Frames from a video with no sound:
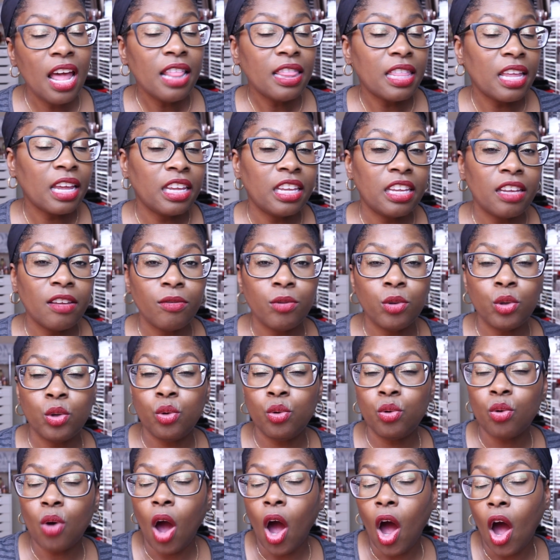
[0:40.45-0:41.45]
that gives
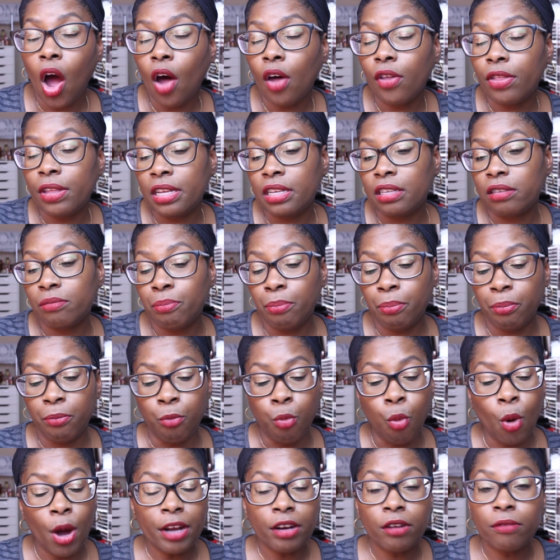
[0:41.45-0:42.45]
you all these
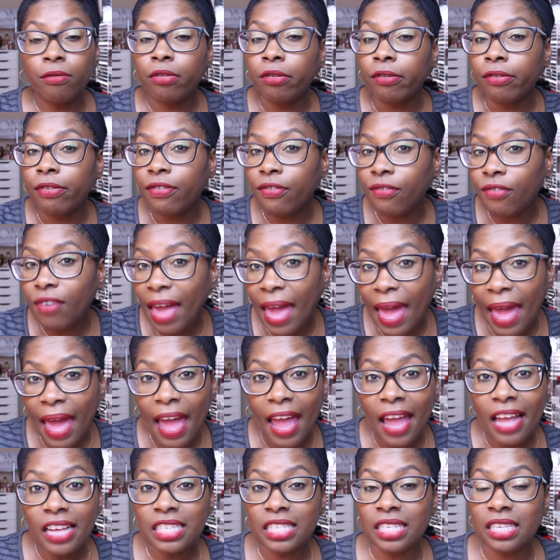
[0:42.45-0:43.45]
wonderful
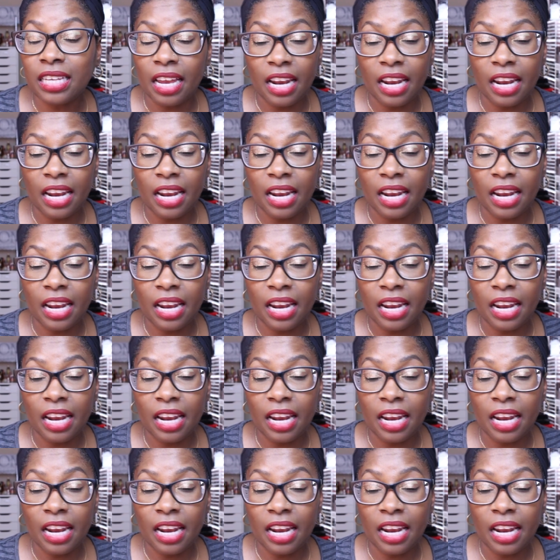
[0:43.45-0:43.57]
facts,